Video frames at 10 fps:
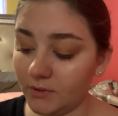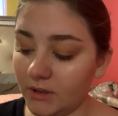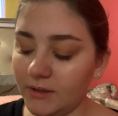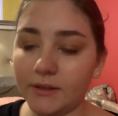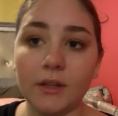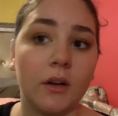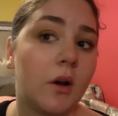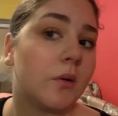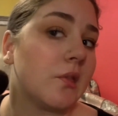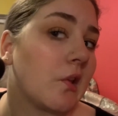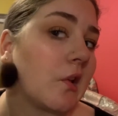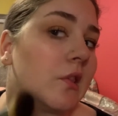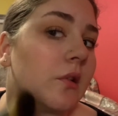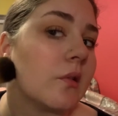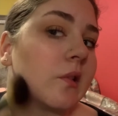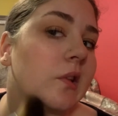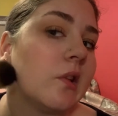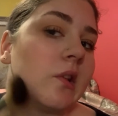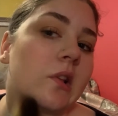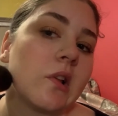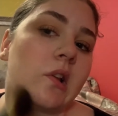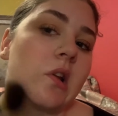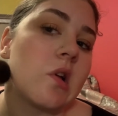So not with like the release, and